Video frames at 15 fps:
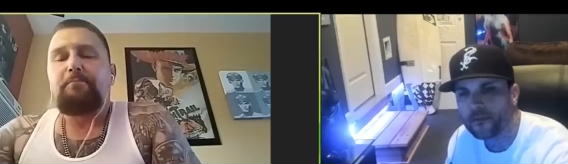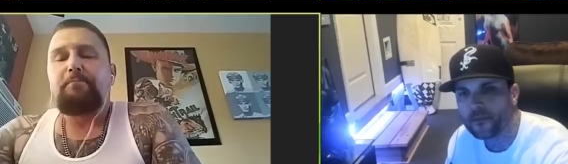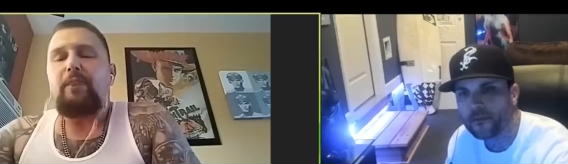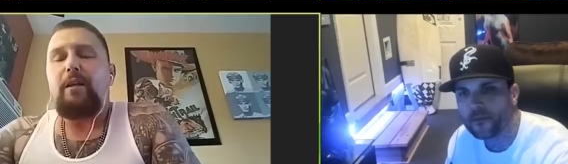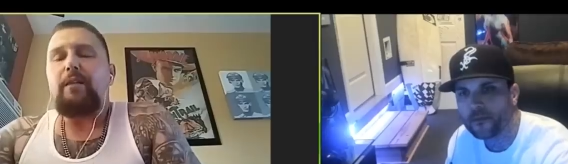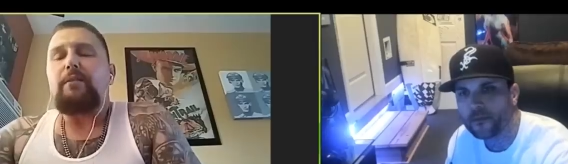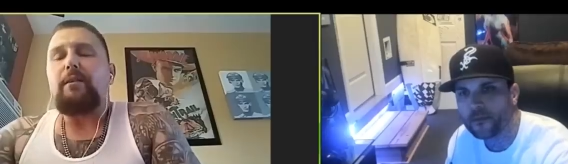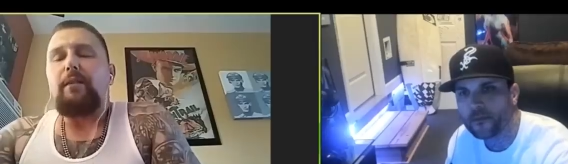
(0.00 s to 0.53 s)

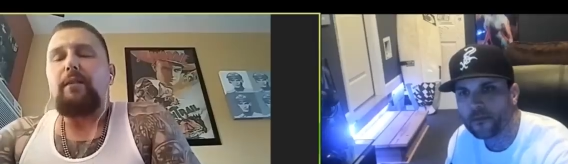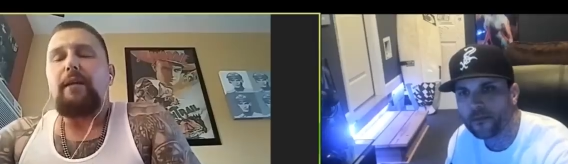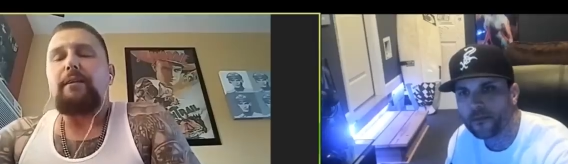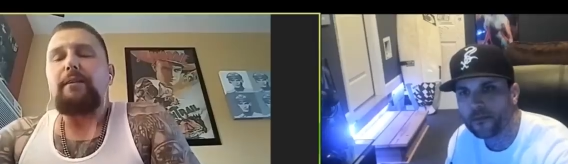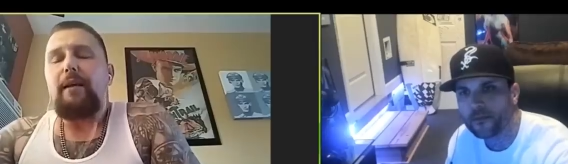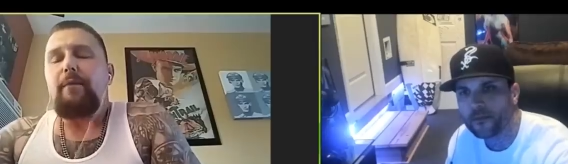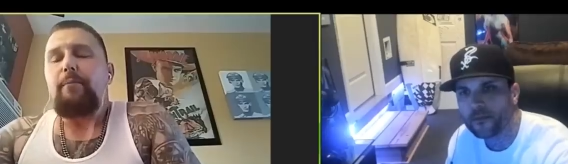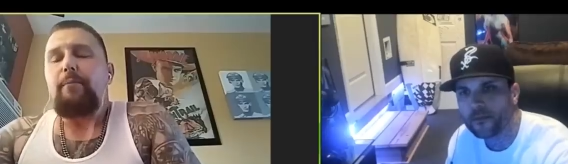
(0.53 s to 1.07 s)
Speaker 1: anything like
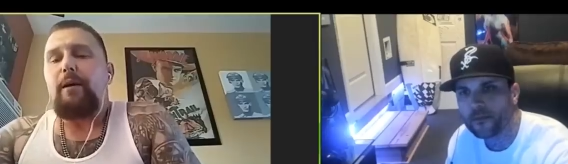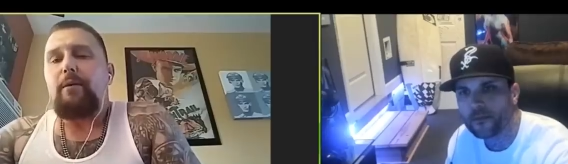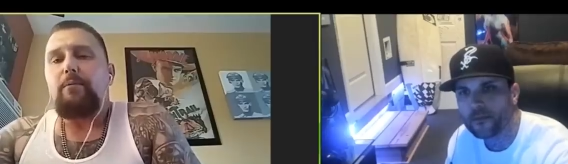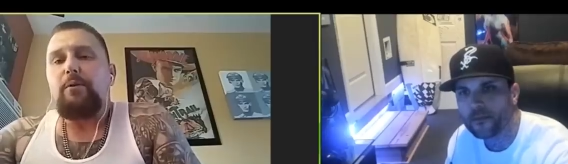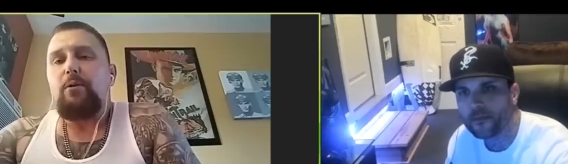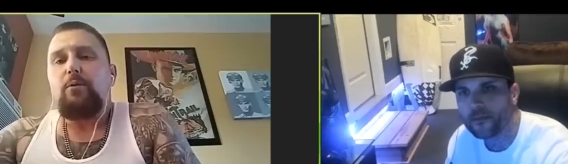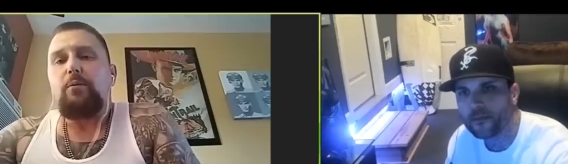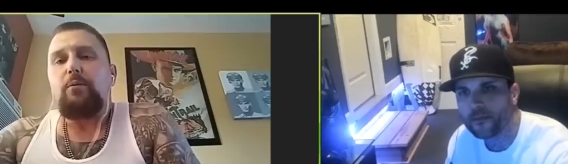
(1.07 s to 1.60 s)
that, man. We
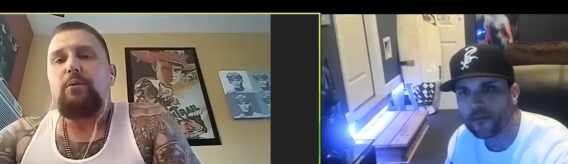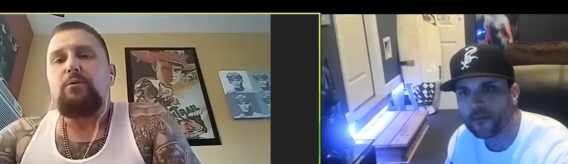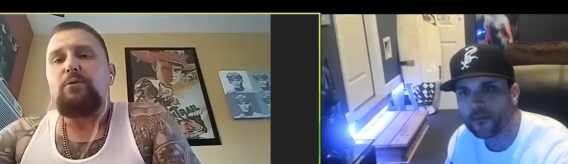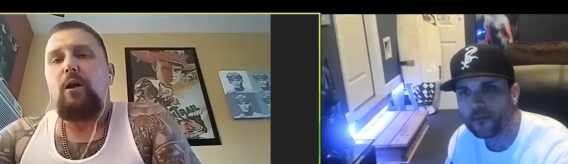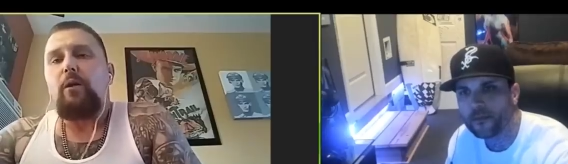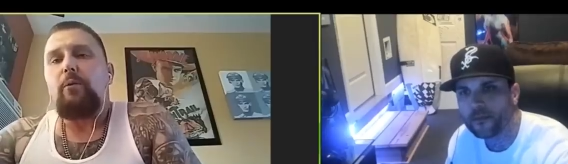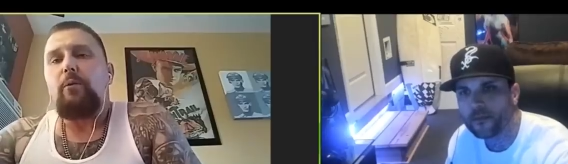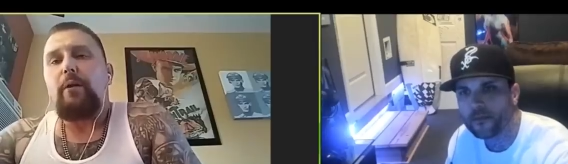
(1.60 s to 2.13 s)
don't we don't
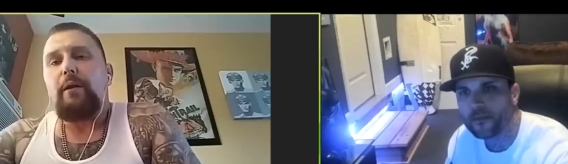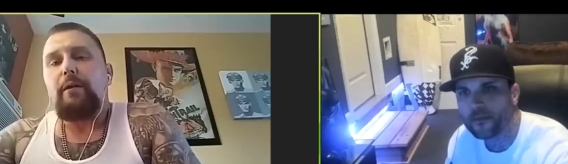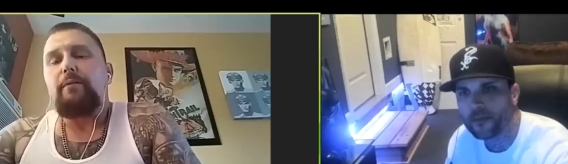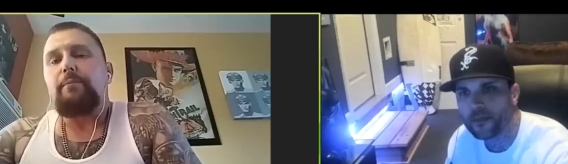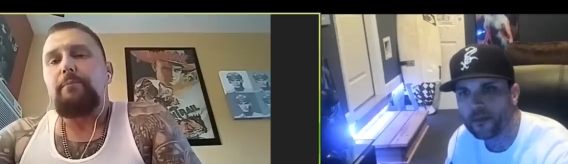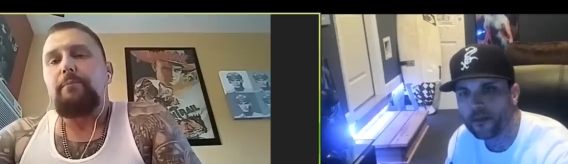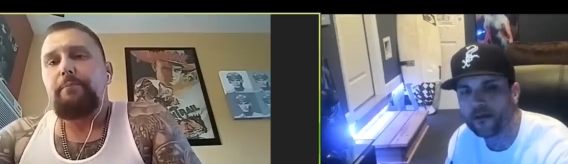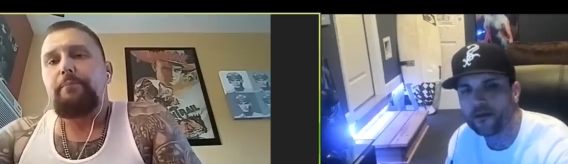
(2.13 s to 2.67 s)
tolerate it.
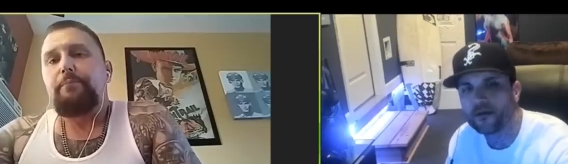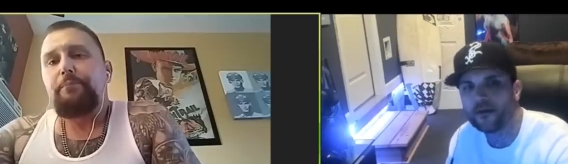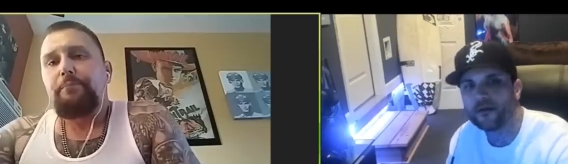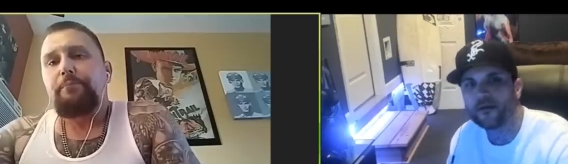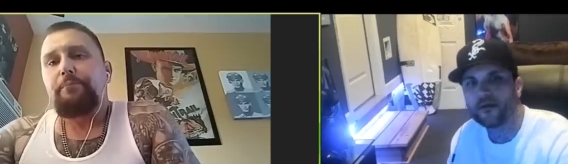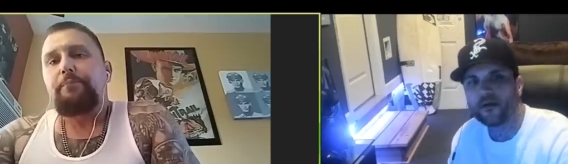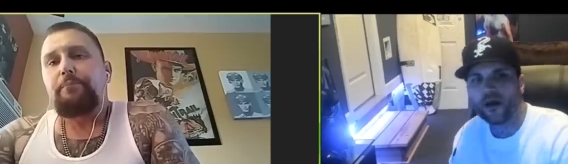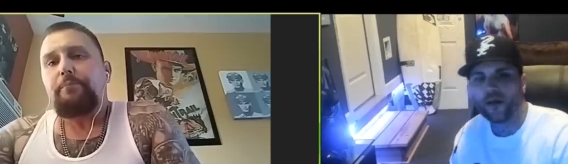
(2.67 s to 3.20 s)
Yeah.
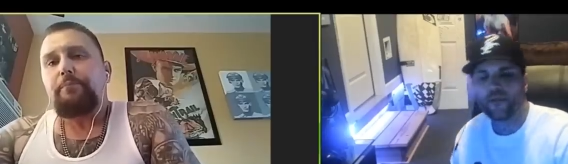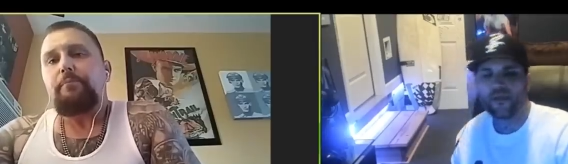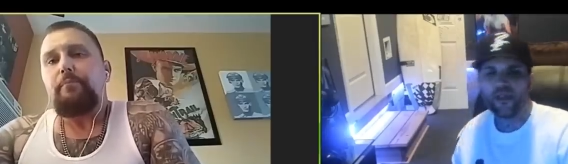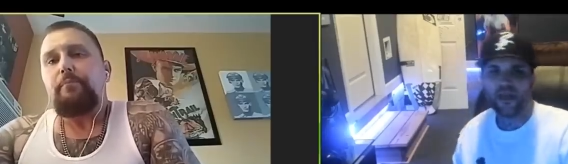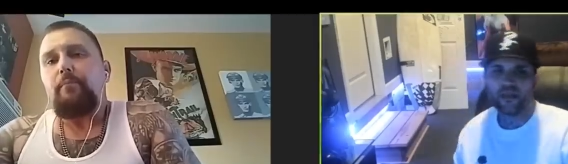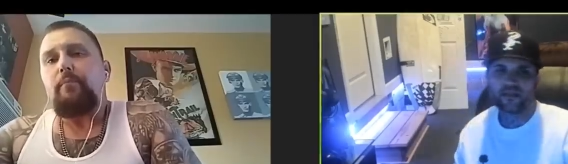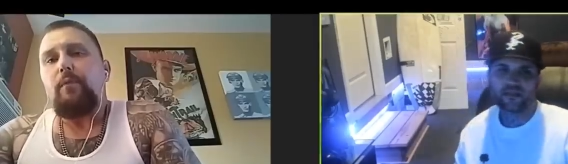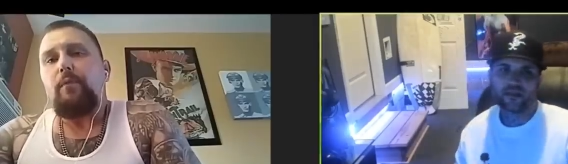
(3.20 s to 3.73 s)
Speaker 2: I mean,
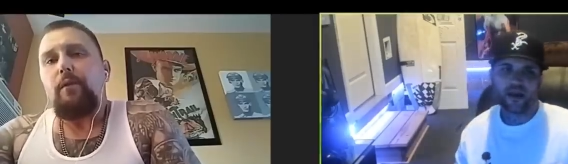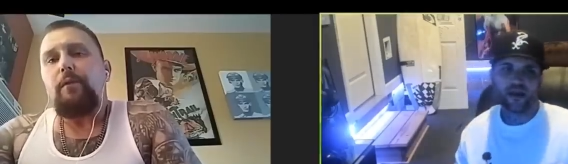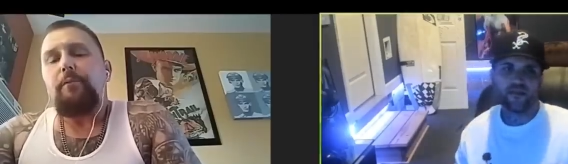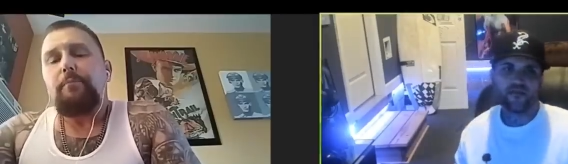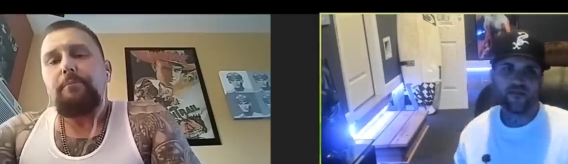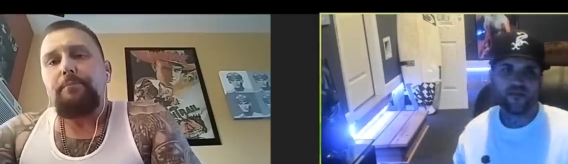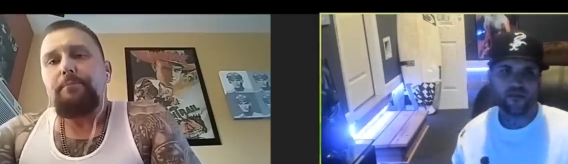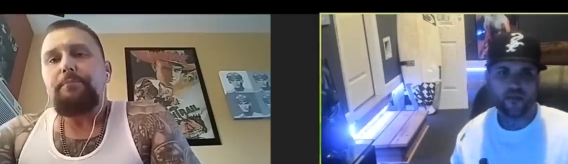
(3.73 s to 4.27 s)
that's kind of
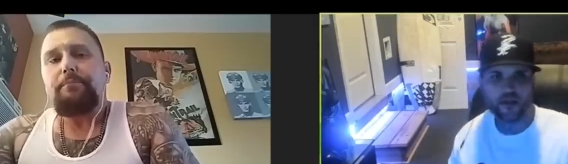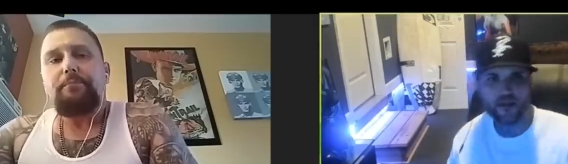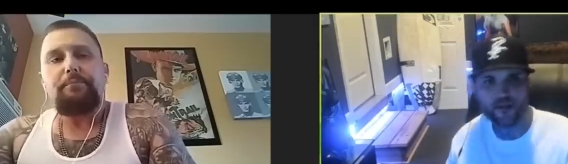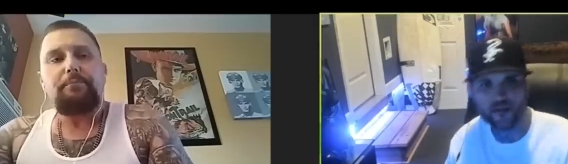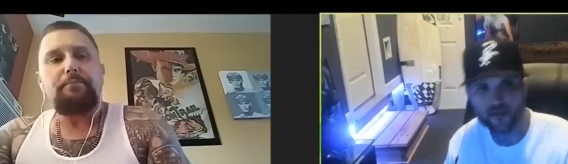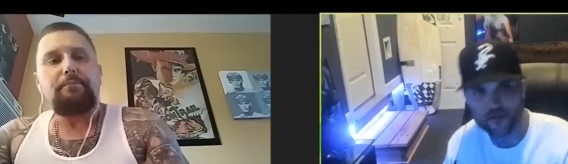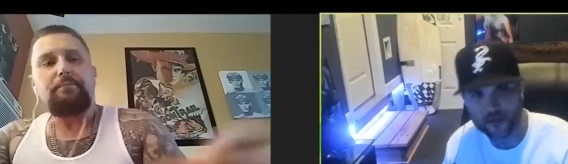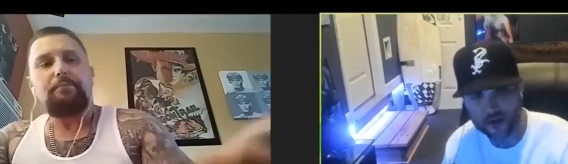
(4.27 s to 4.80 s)
a
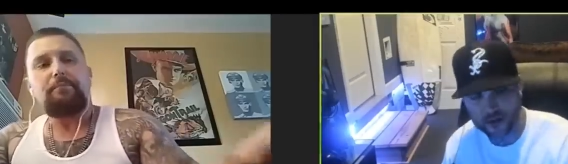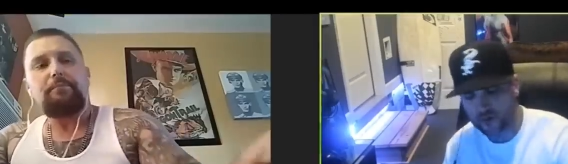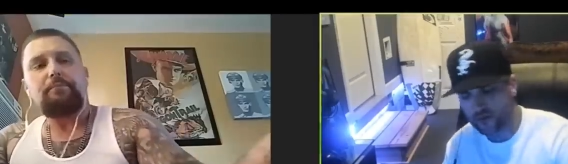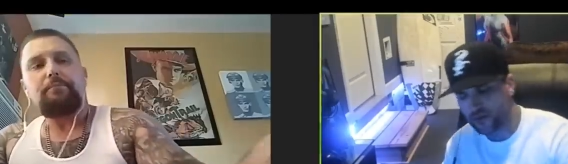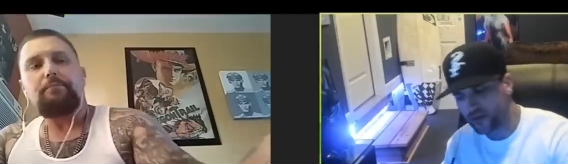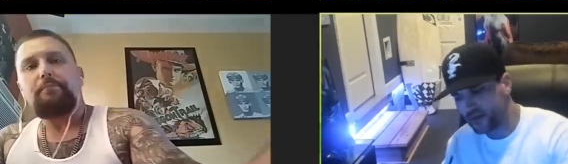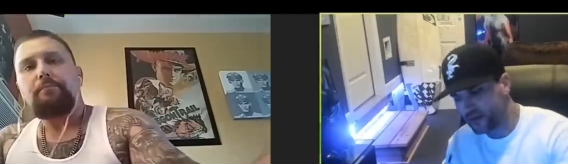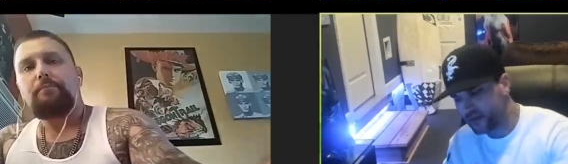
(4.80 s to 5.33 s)
universal
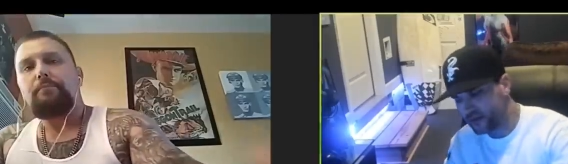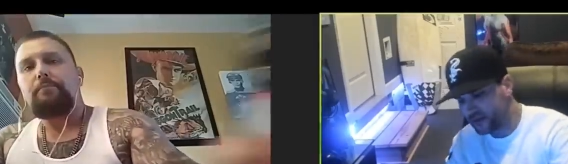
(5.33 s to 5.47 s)
thing.